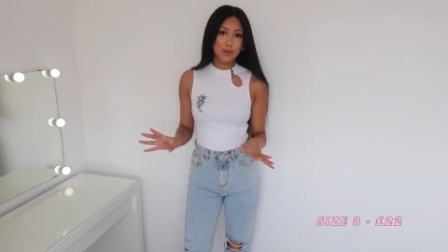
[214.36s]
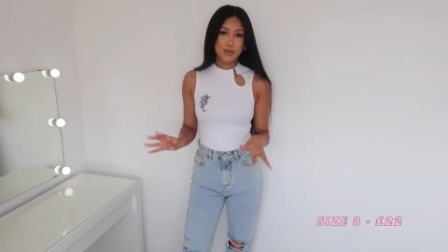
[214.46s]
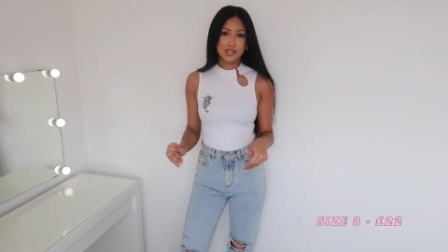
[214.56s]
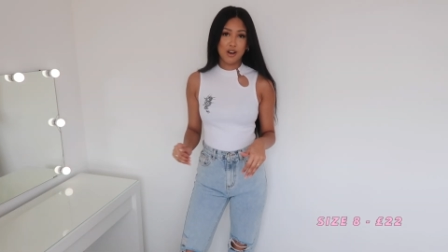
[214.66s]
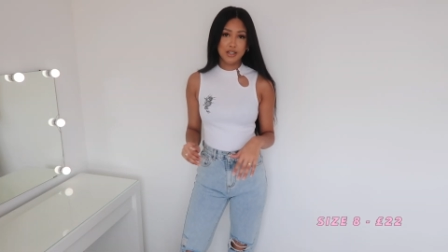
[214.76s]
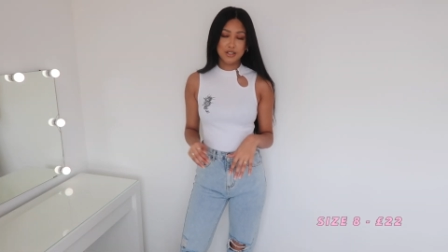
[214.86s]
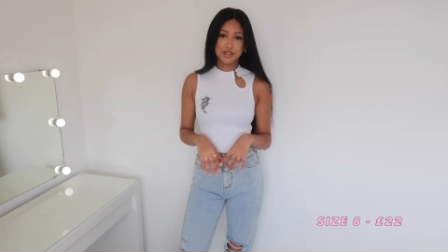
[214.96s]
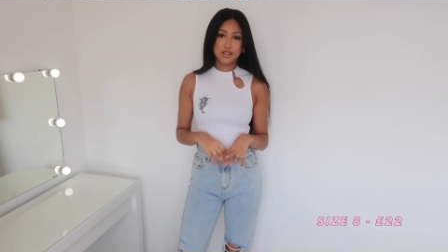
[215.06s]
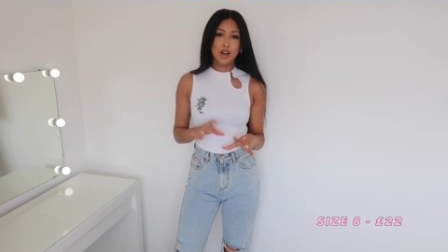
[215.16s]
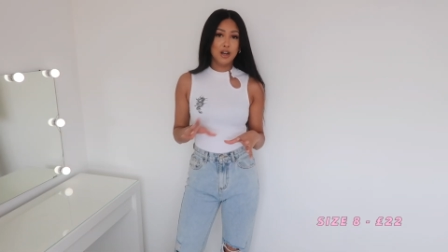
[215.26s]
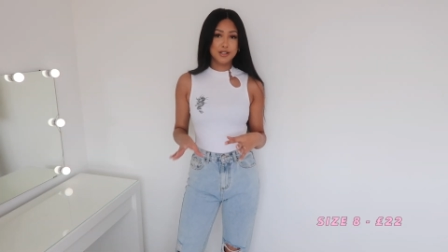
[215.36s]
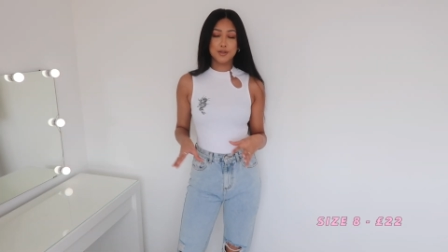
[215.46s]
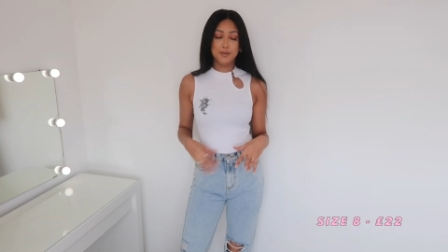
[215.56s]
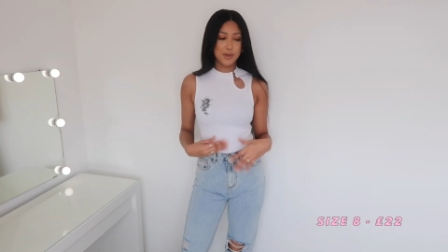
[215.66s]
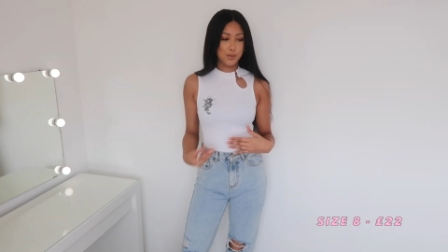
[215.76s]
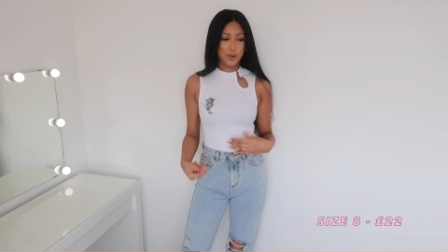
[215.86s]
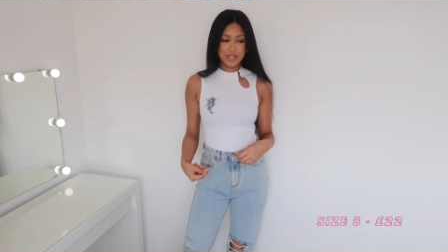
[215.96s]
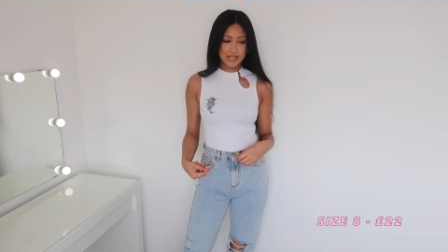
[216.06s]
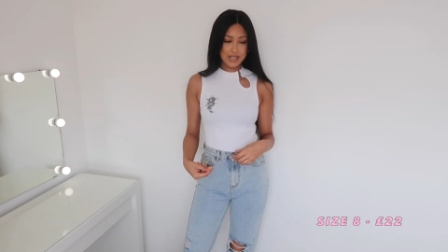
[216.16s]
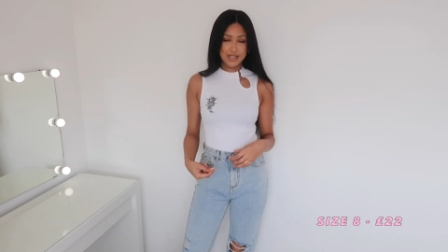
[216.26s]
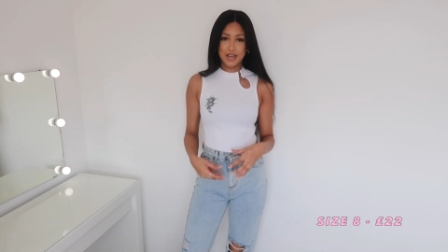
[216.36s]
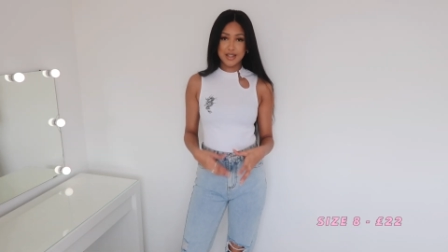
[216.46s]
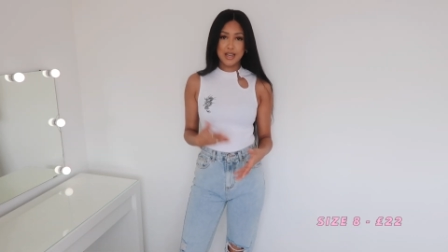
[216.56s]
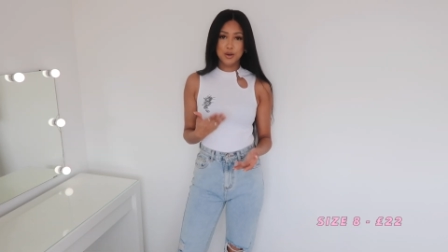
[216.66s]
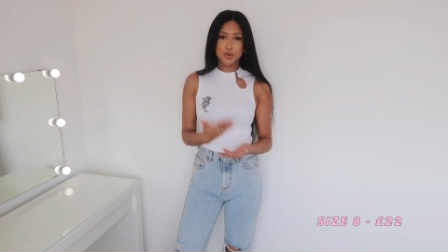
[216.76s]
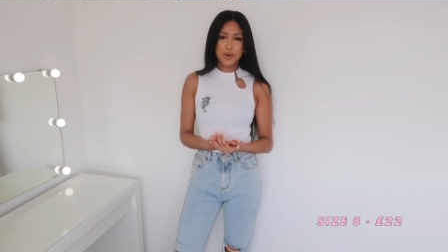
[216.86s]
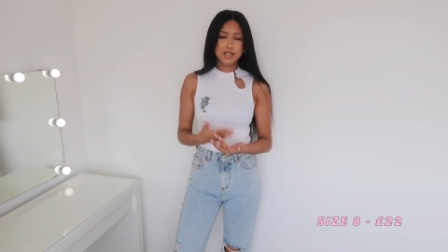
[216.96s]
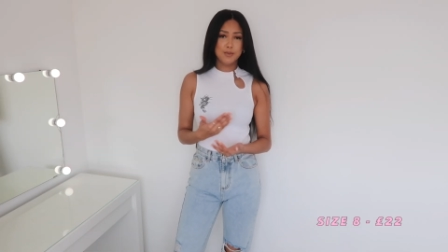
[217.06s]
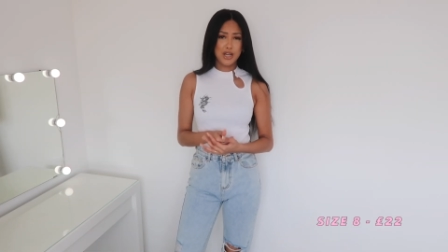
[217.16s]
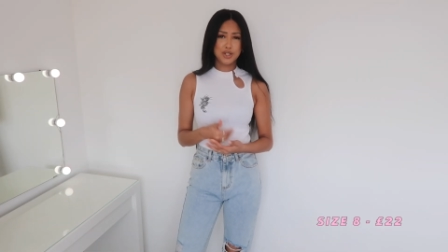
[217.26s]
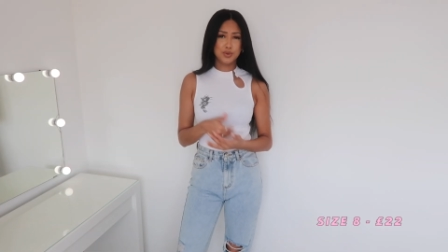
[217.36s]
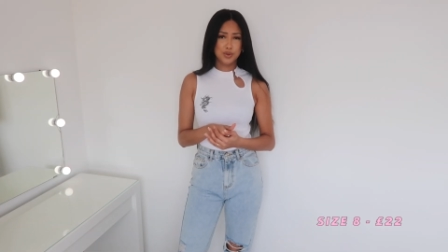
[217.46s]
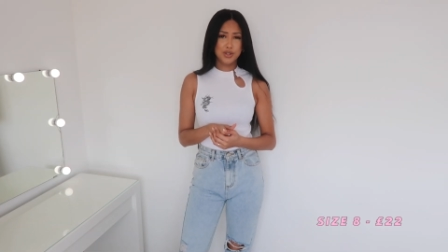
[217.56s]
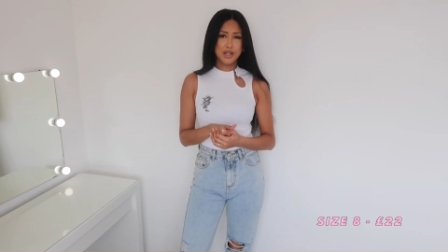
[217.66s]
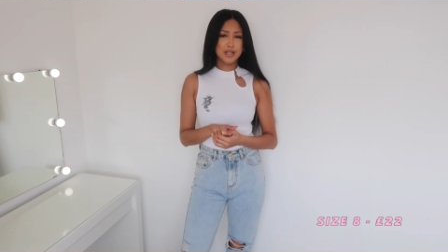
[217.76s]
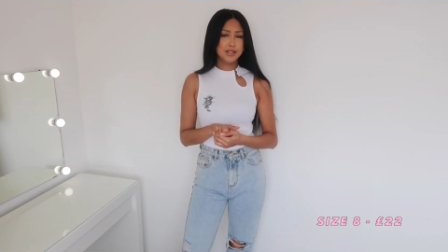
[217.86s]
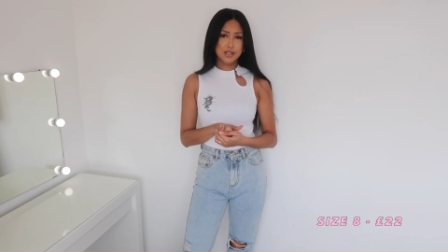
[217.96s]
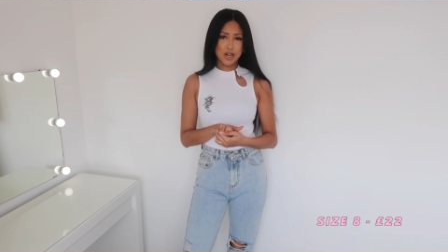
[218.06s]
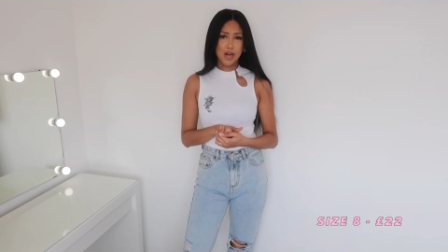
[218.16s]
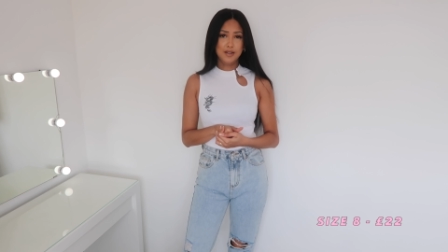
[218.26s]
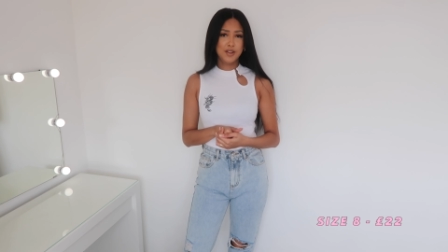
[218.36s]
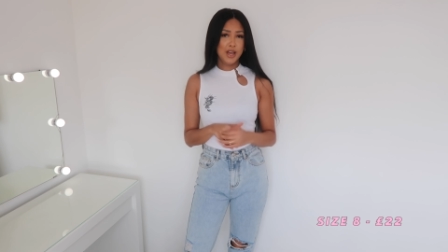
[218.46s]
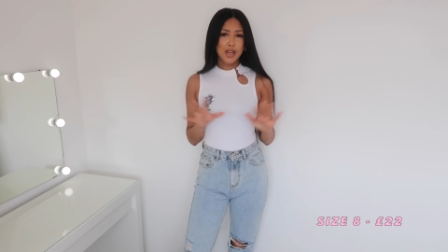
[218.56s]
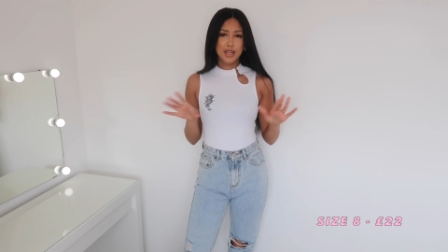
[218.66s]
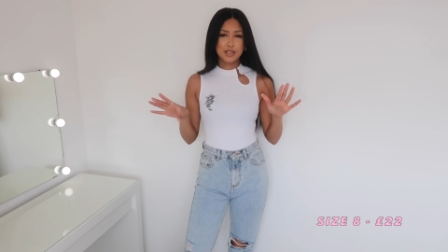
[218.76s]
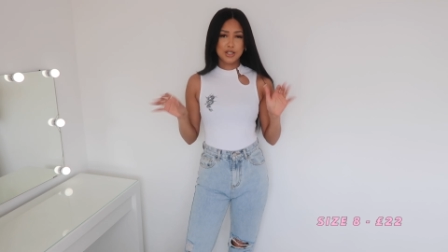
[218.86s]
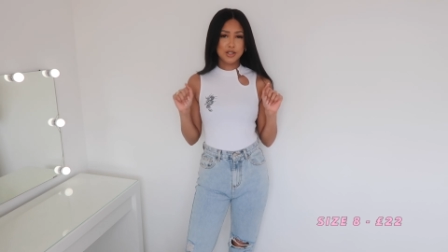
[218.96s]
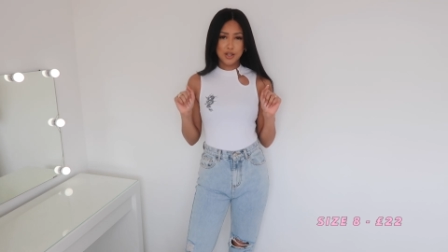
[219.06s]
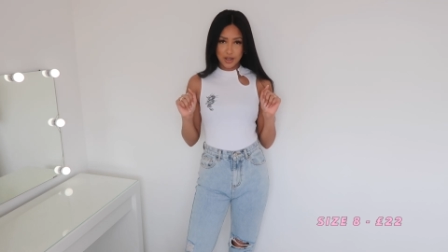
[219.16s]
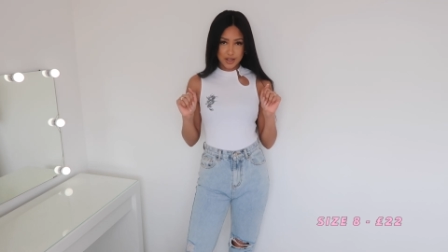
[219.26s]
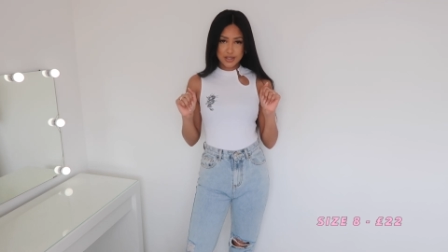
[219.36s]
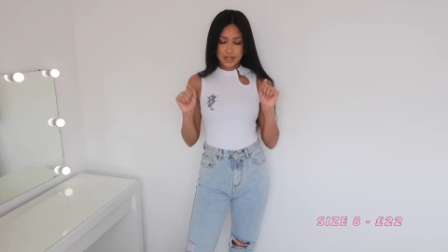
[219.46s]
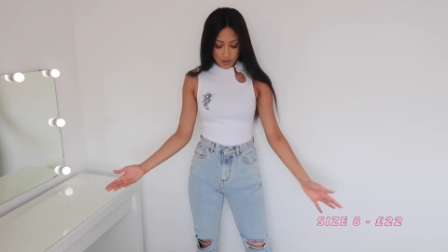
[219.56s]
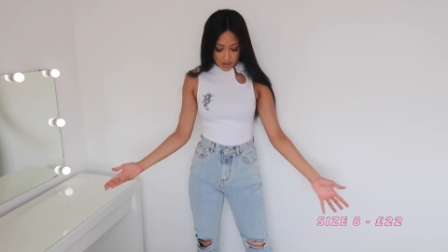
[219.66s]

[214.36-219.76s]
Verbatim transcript: when Missguided just comes through with the quality. Like, they always make sure that their stuff is just good. So